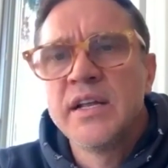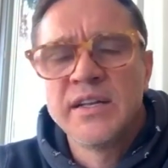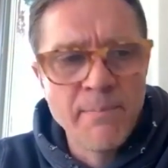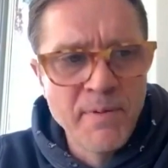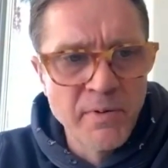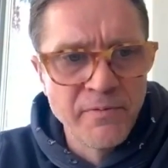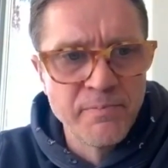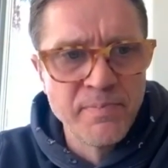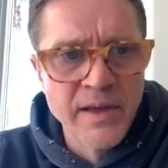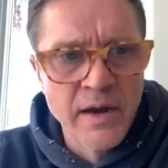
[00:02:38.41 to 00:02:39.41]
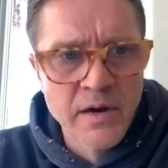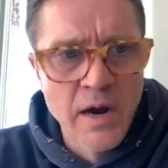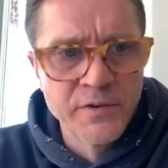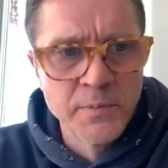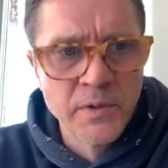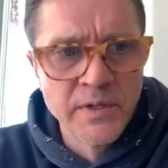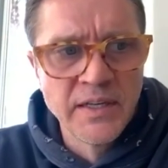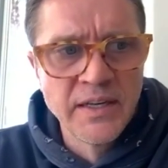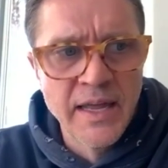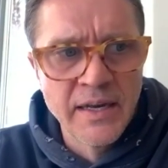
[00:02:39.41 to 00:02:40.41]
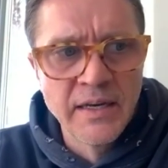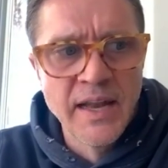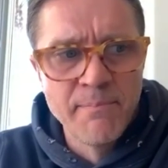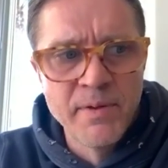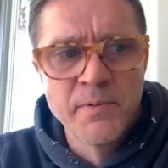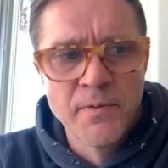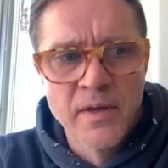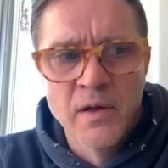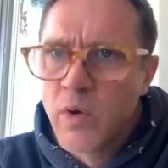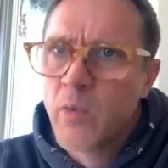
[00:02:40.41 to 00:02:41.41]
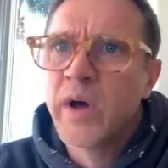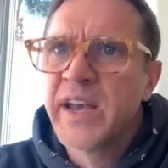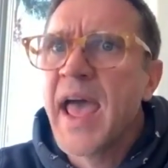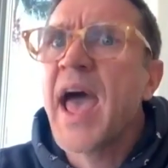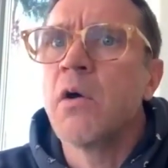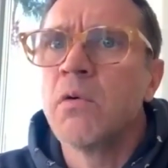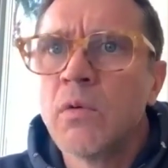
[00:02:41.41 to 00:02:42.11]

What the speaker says: let people be uncomfortable and let people think, well, what now?